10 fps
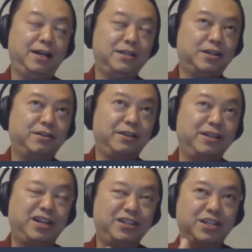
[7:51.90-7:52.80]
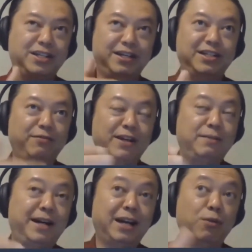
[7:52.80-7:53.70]
sorry, not just understand where the
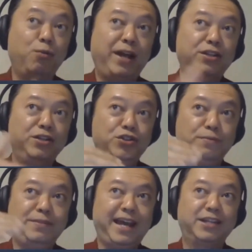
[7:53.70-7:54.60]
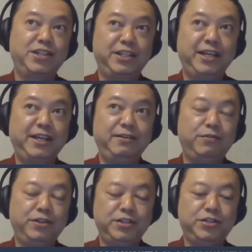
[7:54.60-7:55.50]
market, when you should be exiting,
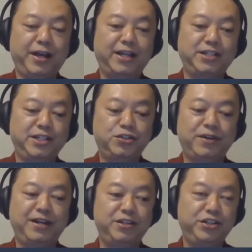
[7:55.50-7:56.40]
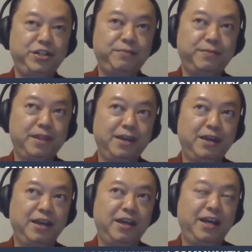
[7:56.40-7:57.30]
which is your exit strategy.
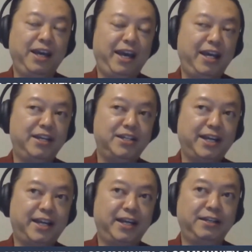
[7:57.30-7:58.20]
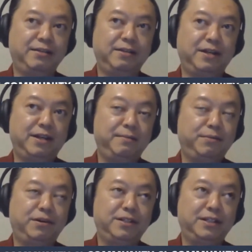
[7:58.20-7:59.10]
And the second
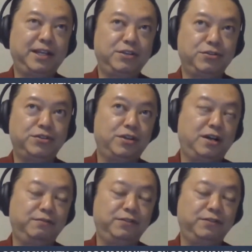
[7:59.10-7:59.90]
important things to solve